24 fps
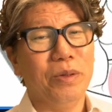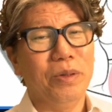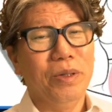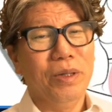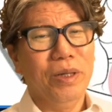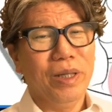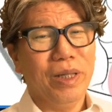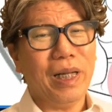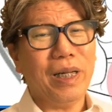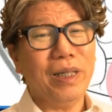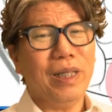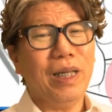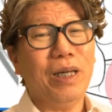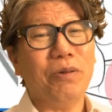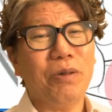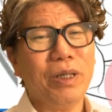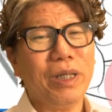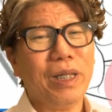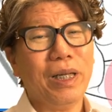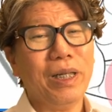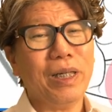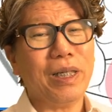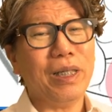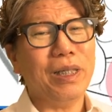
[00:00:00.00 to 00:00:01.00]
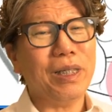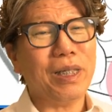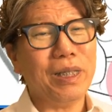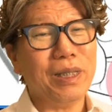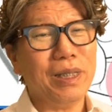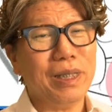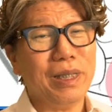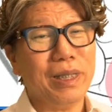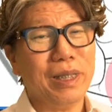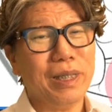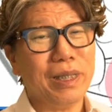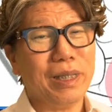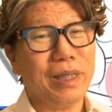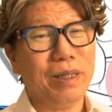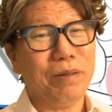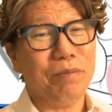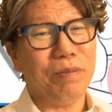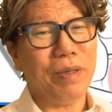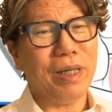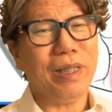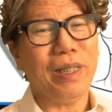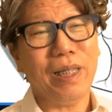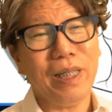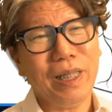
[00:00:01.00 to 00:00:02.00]
them poorly due to
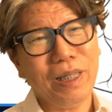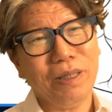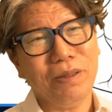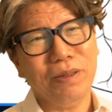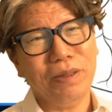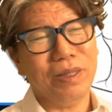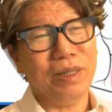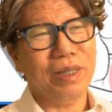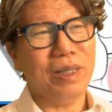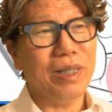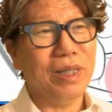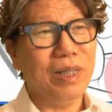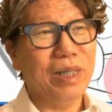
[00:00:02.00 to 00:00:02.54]
ulterior motives.